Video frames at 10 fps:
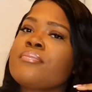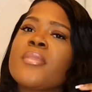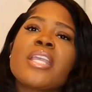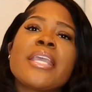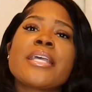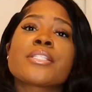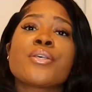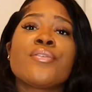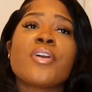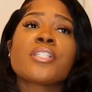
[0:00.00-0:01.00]
yeah,
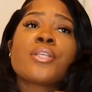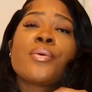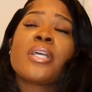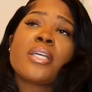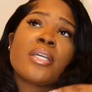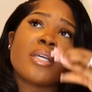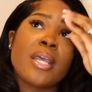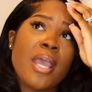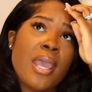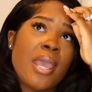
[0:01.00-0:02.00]
so far so
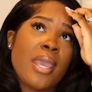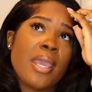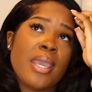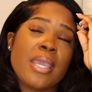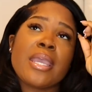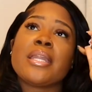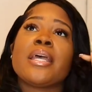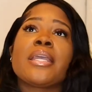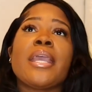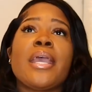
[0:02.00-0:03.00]
good. And
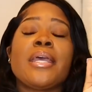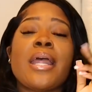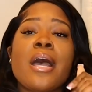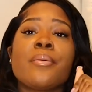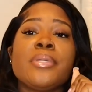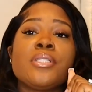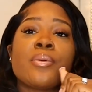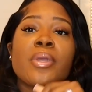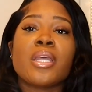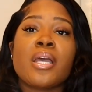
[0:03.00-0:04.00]
again, I'll be
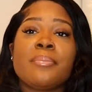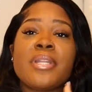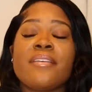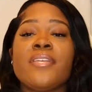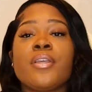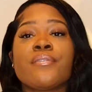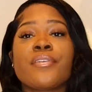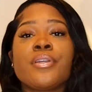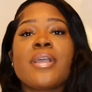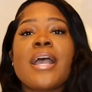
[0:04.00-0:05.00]
doing an update video
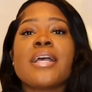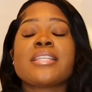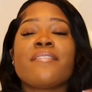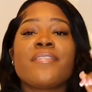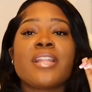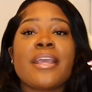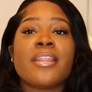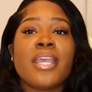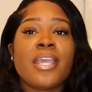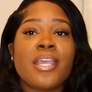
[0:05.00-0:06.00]
for you guys. I feel like
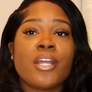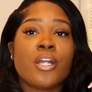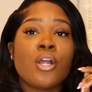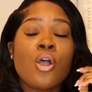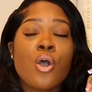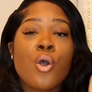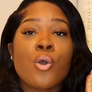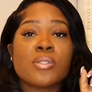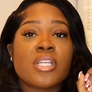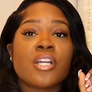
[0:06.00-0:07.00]
the hair
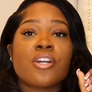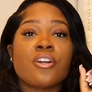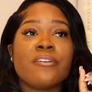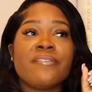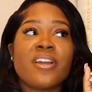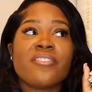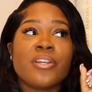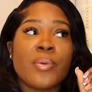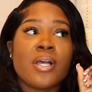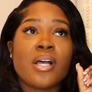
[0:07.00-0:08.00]
holds a curl
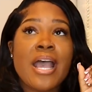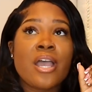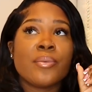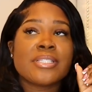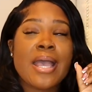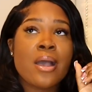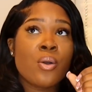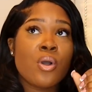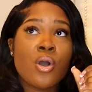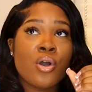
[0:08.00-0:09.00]
very well. I was
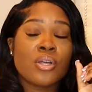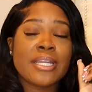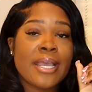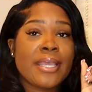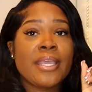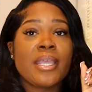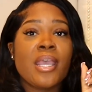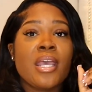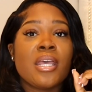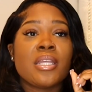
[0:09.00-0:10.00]
out all night,
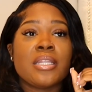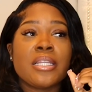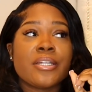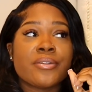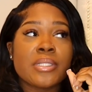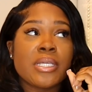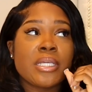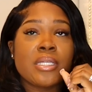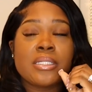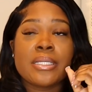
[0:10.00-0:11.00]

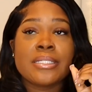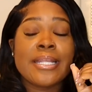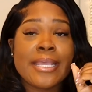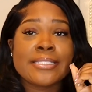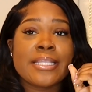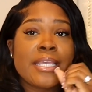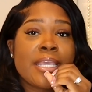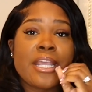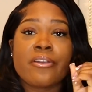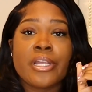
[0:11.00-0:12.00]
literally dancing,
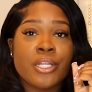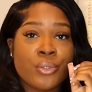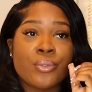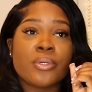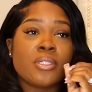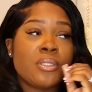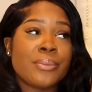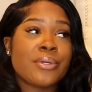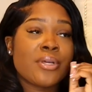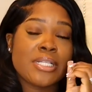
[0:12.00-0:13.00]
carrying on,
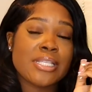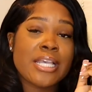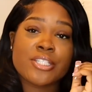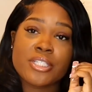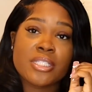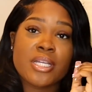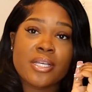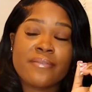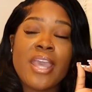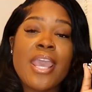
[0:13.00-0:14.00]
doing all this extra
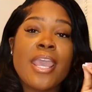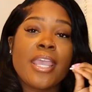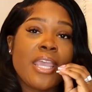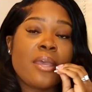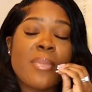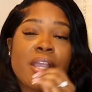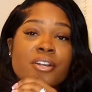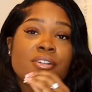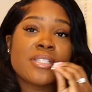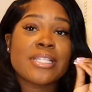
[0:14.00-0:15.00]
stuff, and my
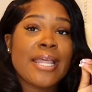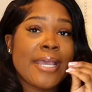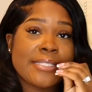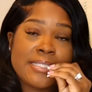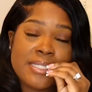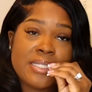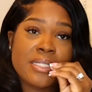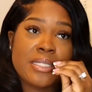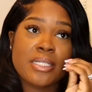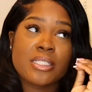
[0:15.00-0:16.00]
curls
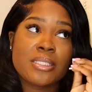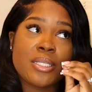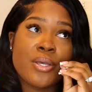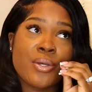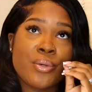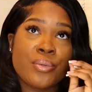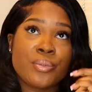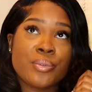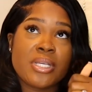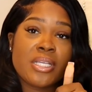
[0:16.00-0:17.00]
lasted. So
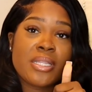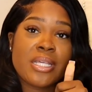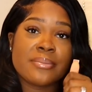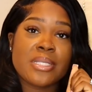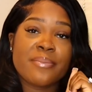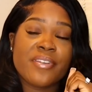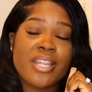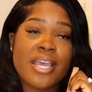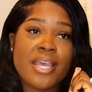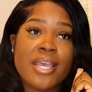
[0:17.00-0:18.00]
thumbs up for
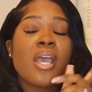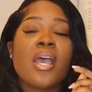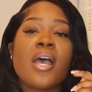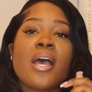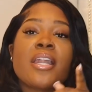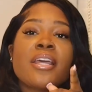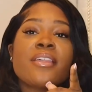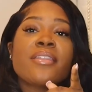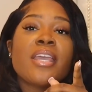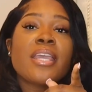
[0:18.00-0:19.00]
that.
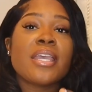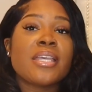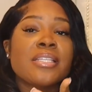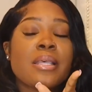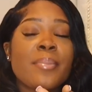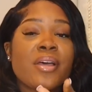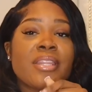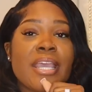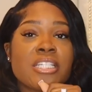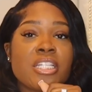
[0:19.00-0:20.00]
Another thing is about
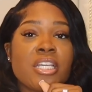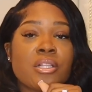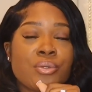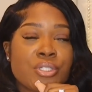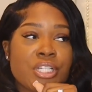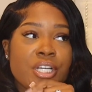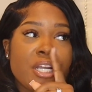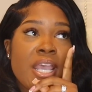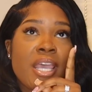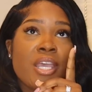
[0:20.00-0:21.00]
the HD
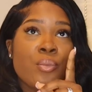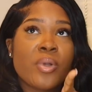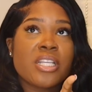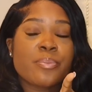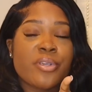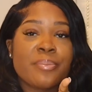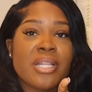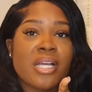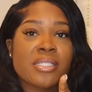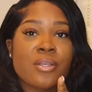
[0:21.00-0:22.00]
closure, it was
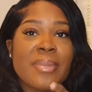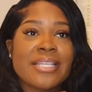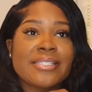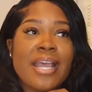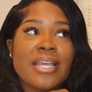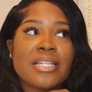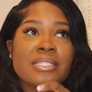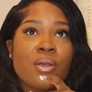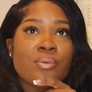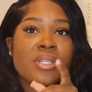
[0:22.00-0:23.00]
pre-plucked. So my
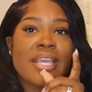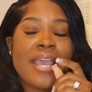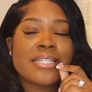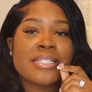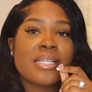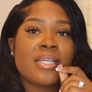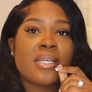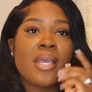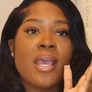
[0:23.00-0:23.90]
stylist only had to